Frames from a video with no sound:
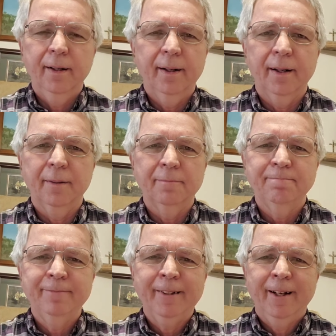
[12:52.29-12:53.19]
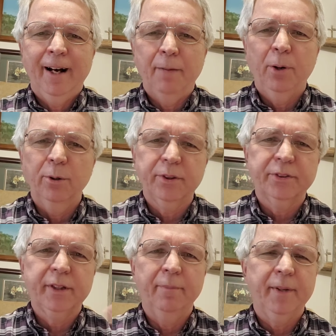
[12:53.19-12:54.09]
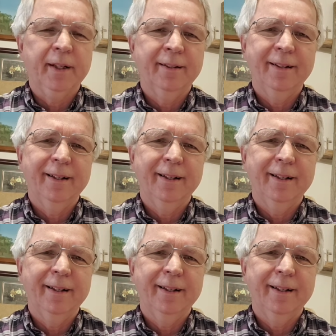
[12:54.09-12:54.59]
I posted something